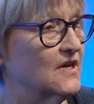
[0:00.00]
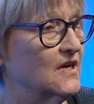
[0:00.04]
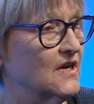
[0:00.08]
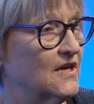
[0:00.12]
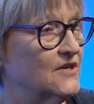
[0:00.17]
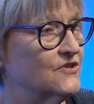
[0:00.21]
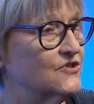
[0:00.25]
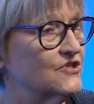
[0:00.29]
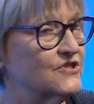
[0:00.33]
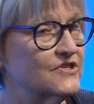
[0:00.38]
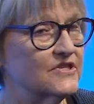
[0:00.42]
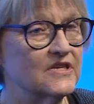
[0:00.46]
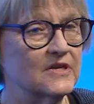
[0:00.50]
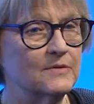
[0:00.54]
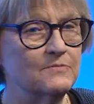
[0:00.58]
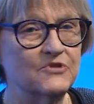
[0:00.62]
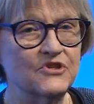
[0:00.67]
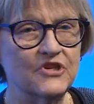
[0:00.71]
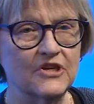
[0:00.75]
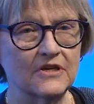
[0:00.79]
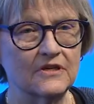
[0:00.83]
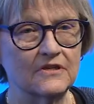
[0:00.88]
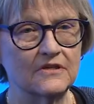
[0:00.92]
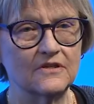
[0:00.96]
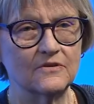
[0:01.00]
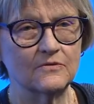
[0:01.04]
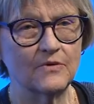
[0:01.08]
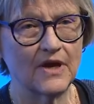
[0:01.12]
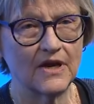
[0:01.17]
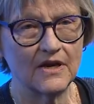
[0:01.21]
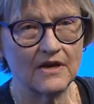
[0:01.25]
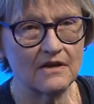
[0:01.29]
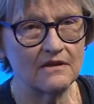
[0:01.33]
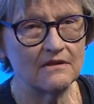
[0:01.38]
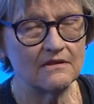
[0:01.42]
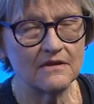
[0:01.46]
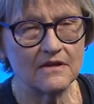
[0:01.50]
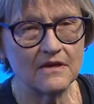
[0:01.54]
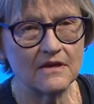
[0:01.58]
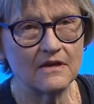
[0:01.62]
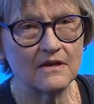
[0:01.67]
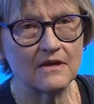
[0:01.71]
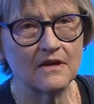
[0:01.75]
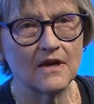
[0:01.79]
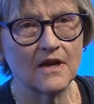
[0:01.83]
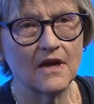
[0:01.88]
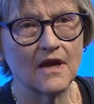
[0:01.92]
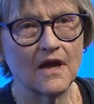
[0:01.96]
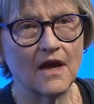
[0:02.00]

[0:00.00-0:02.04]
It just seemed she could do anything.